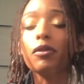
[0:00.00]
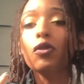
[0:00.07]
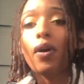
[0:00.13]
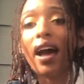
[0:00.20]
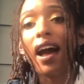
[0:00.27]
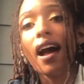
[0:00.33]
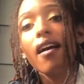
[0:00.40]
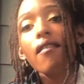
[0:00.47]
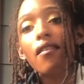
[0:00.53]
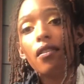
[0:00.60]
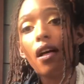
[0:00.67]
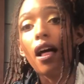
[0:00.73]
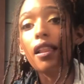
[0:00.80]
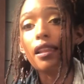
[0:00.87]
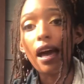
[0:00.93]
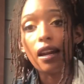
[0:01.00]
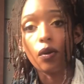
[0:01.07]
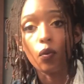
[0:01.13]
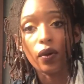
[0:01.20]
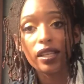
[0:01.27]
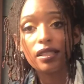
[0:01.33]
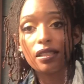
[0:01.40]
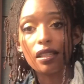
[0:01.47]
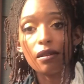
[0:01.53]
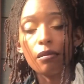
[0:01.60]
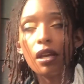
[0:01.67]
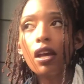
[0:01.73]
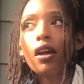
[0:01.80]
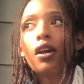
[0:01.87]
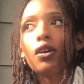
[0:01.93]
You have a lot of wisdom,
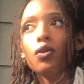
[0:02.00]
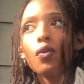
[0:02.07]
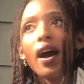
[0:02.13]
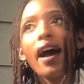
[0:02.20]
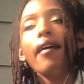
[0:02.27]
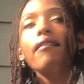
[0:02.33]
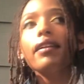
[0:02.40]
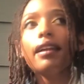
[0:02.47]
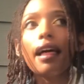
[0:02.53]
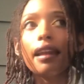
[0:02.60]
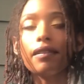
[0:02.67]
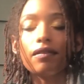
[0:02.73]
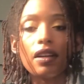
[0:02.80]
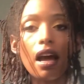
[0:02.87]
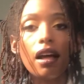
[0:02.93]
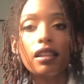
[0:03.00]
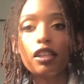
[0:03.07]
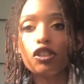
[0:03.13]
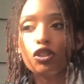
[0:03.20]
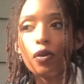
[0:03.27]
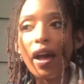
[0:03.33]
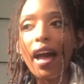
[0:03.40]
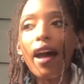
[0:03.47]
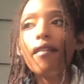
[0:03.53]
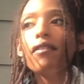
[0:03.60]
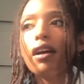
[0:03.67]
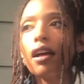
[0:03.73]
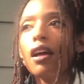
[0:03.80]
you have a lot of knowledge, you have